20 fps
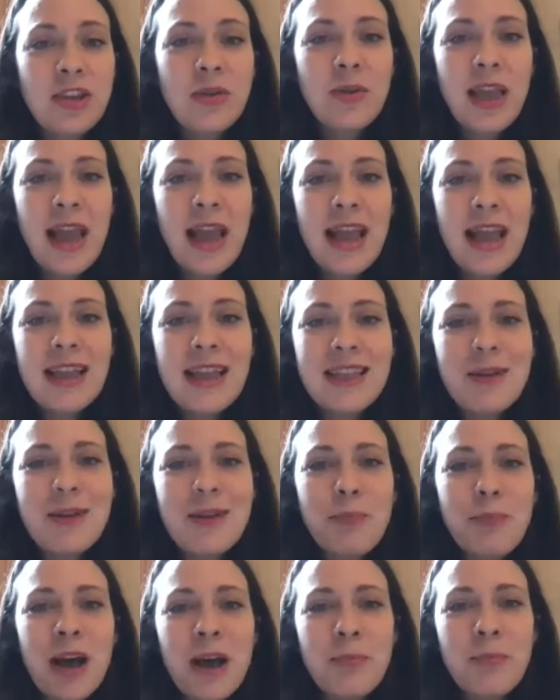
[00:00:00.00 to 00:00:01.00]
UK,
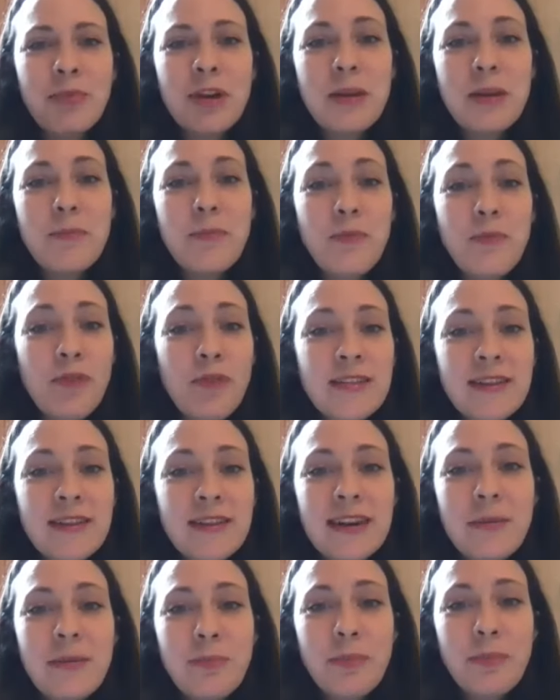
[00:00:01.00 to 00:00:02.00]
that Burberry
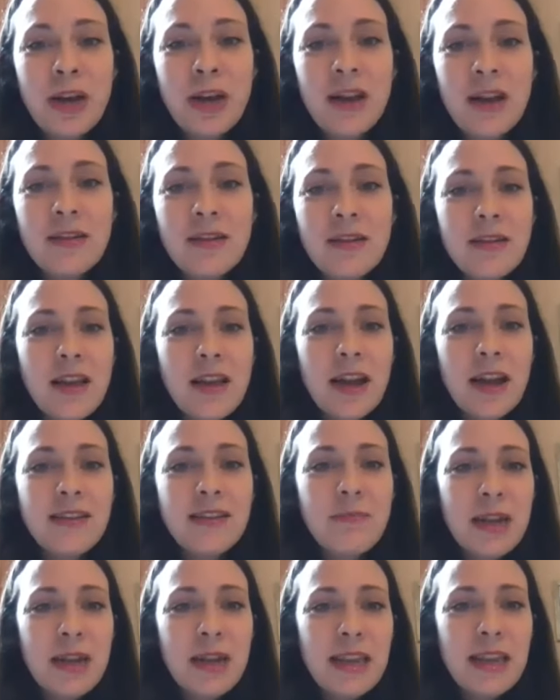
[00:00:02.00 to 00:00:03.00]
recently burnt £30
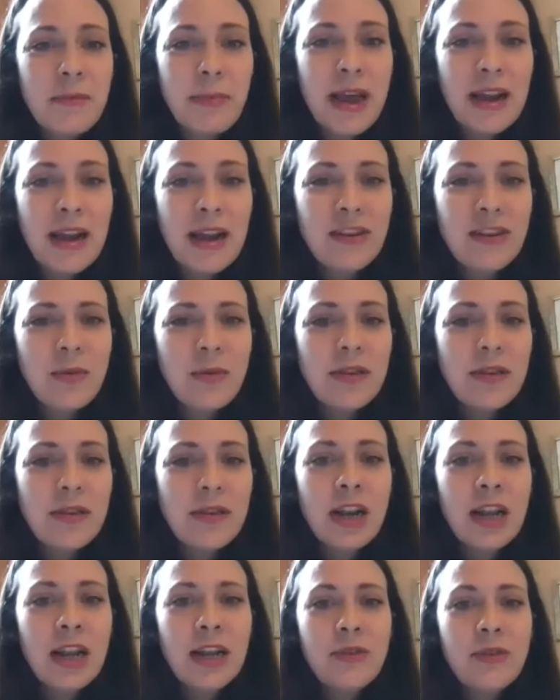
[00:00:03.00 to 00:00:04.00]
million worth of
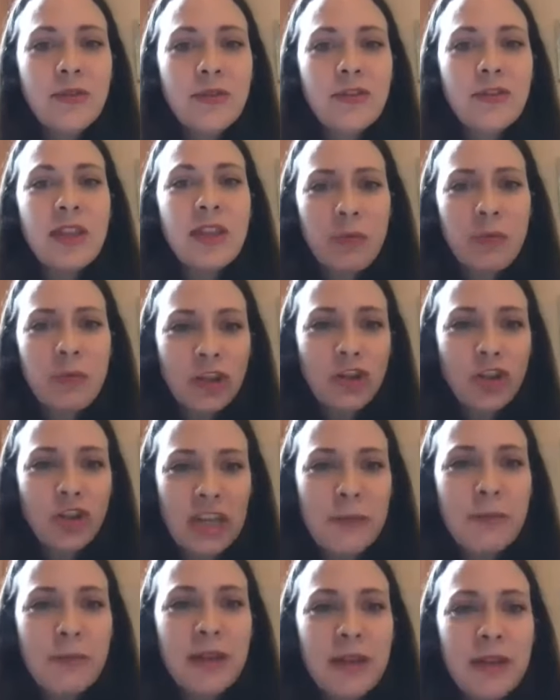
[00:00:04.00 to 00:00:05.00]
clothes so that it wouldn't
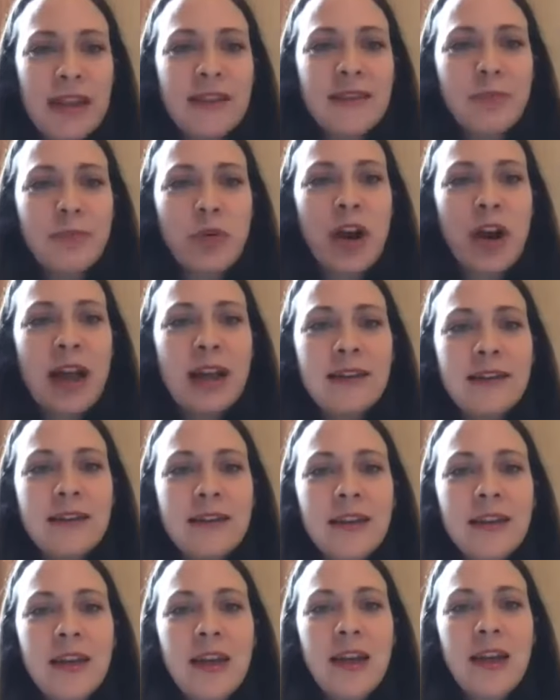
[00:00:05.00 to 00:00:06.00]
cheapen its
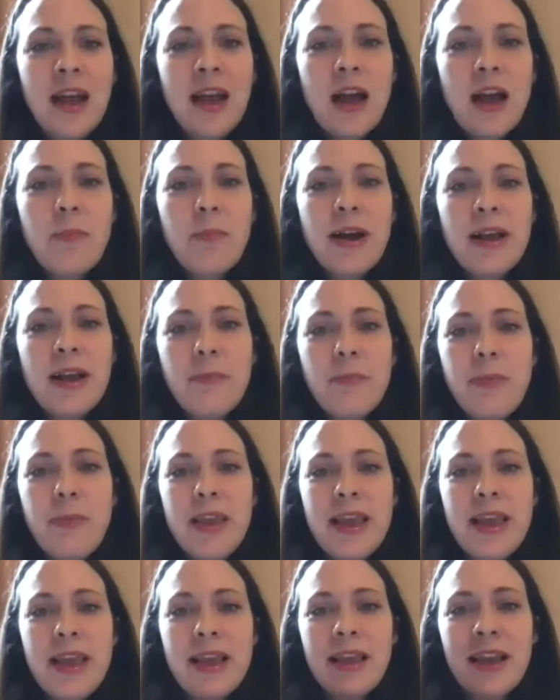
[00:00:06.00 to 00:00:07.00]
brand by it
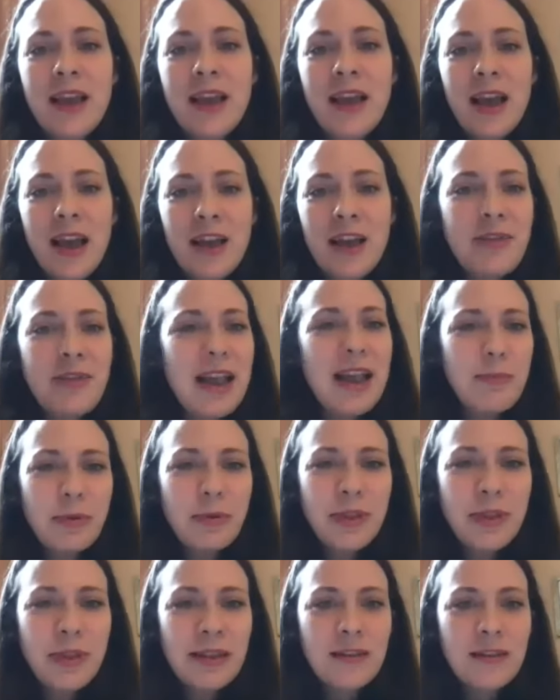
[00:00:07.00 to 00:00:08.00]
being
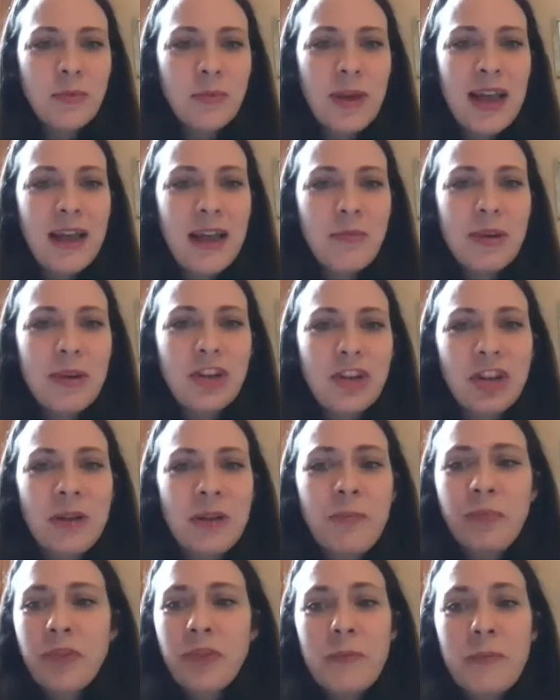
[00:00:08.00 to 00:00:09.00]
available elsewhere, which
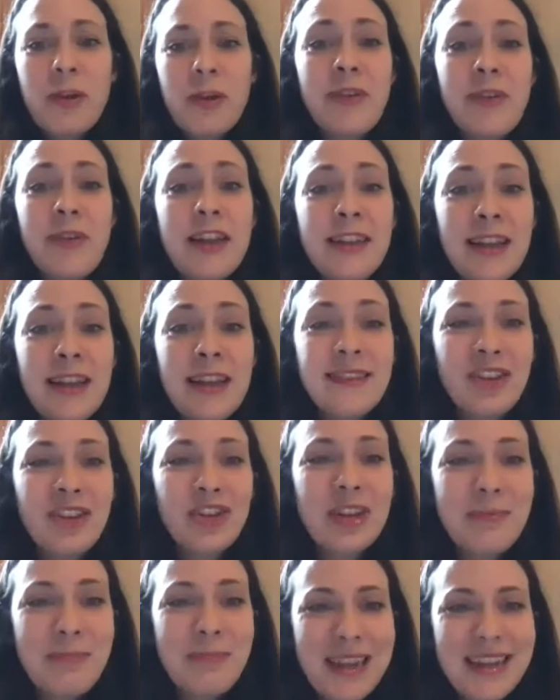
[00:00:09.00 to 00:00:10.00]

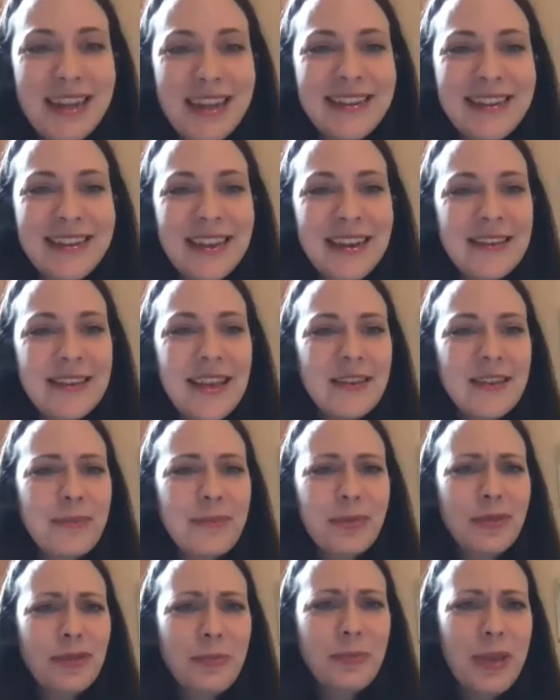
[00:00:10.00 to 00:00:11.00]
essentially means
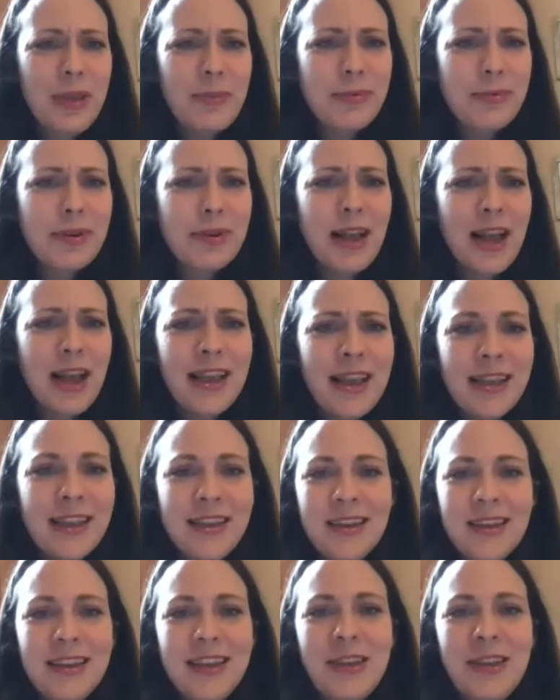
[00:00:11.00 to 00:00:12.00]
accessible to people like
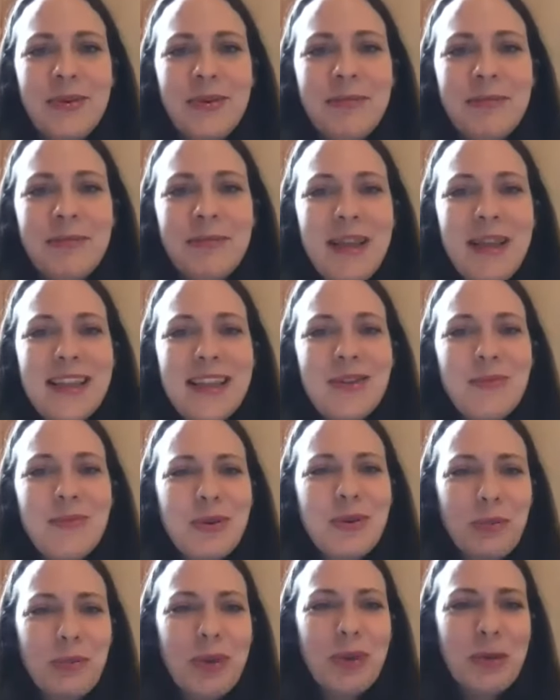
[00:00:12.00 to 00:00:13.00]
you and me, that
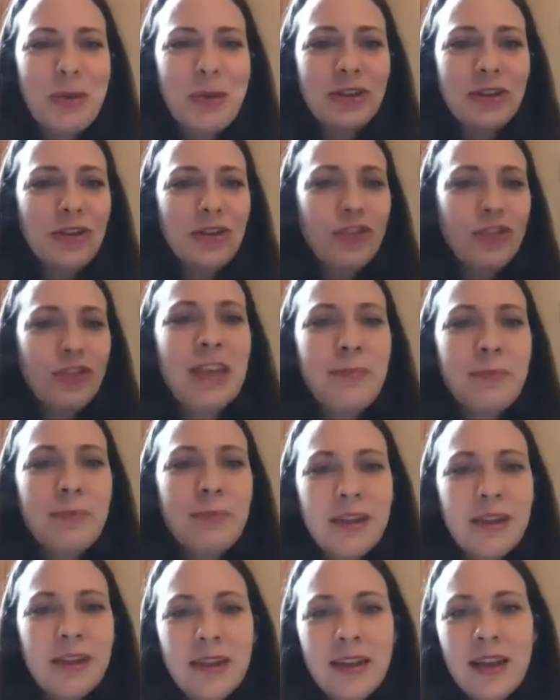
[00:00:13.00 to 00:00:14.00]
we would
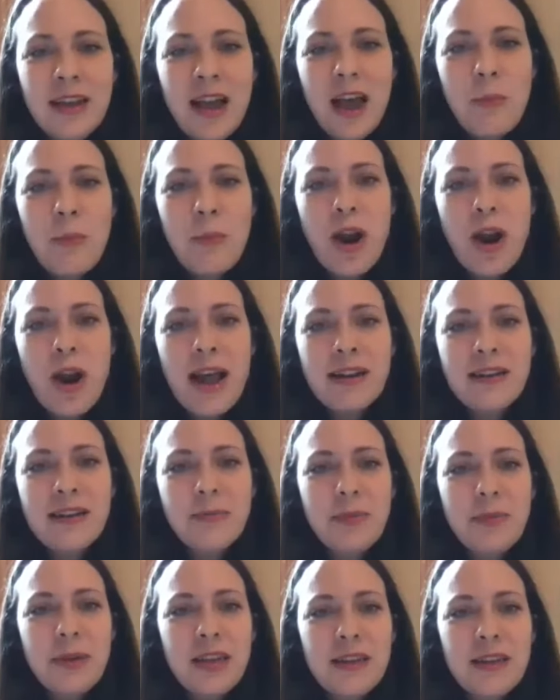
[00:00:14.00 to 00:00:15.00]
cheapen a
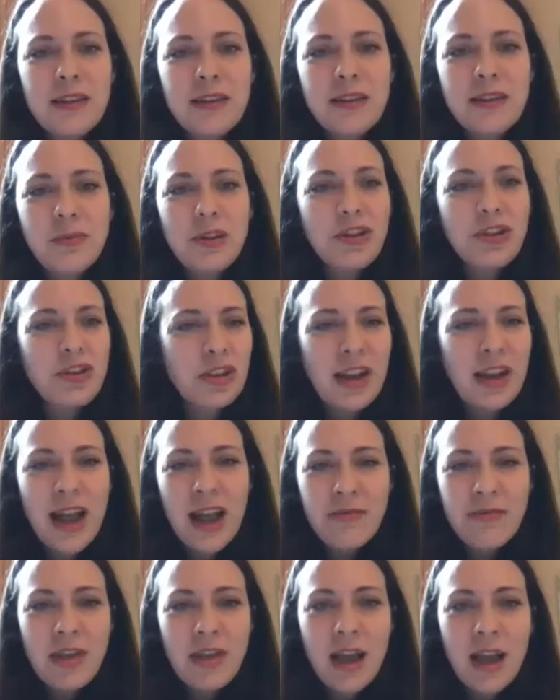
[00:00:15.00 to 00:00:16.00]
brand because we shouldn't
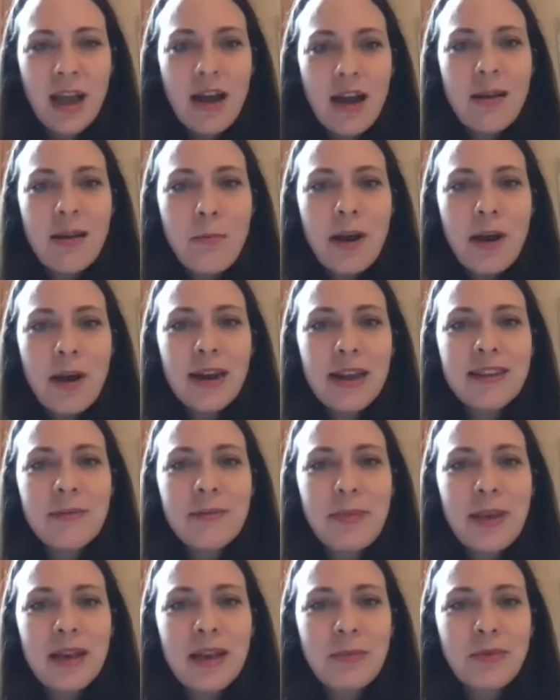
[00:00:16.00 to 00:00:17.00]
have that kind of money to
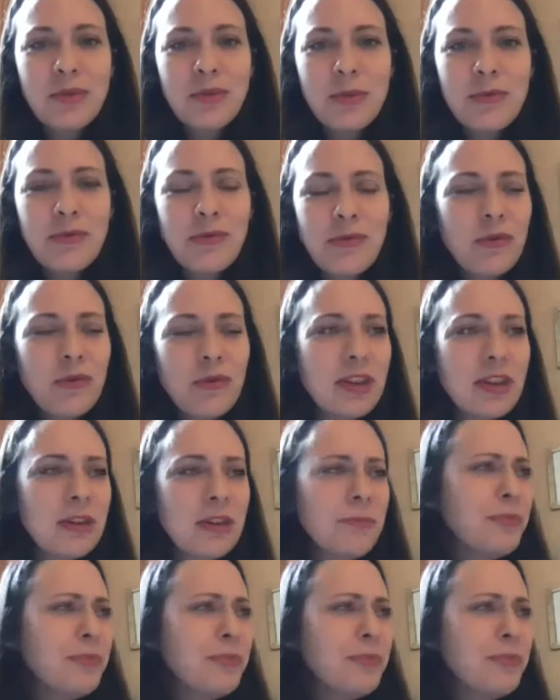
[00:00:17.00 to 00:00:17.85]
be able to afford it.